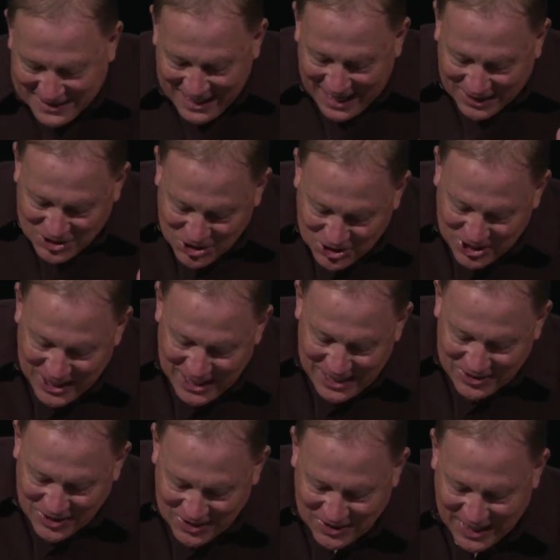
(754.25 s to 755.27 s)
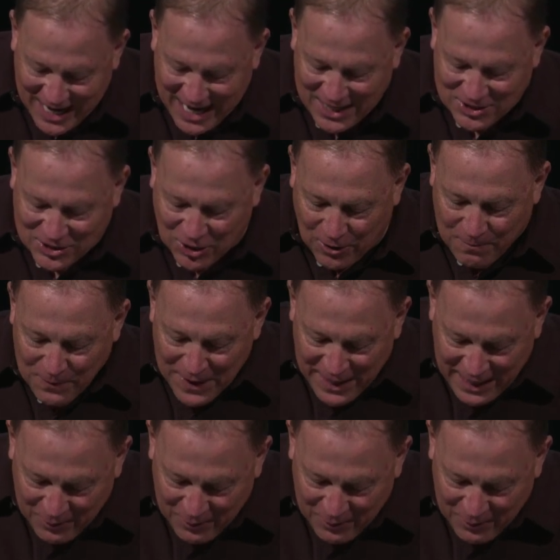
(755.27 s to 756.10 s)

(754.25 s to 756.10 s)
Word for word: of the text. Jesus answered,